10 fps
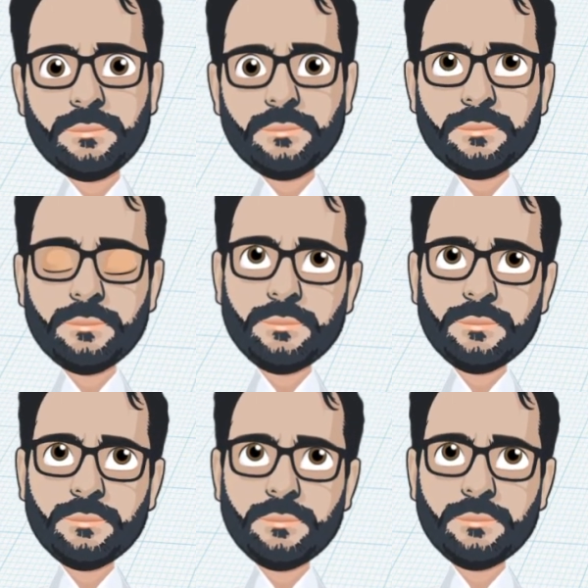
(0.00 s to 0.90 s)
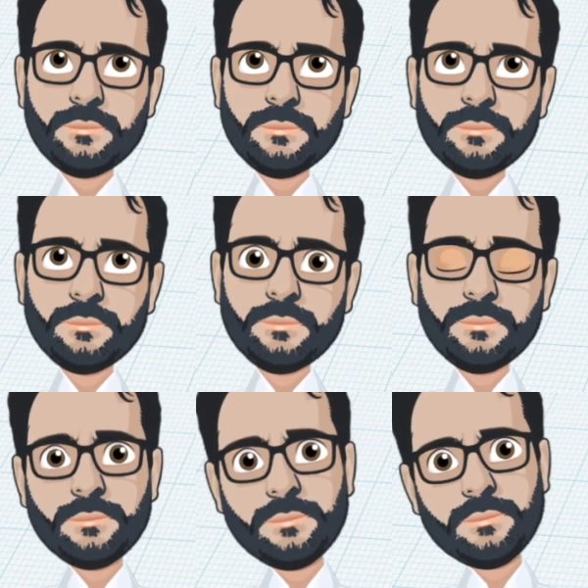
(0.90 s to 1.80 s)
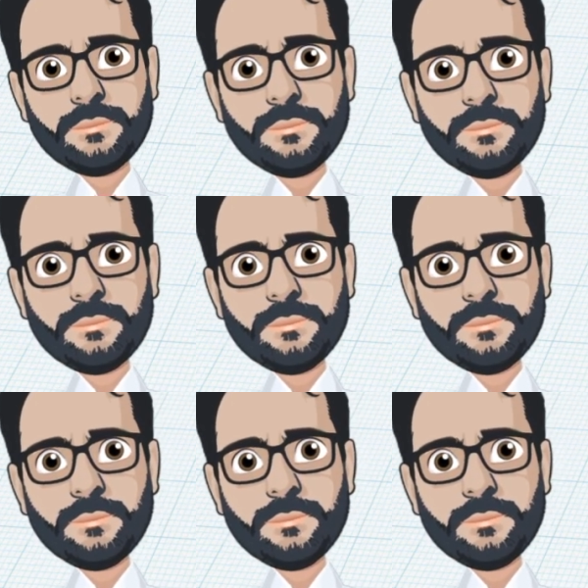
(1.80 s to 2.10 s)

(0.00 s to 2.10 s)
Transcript: Nothing is said.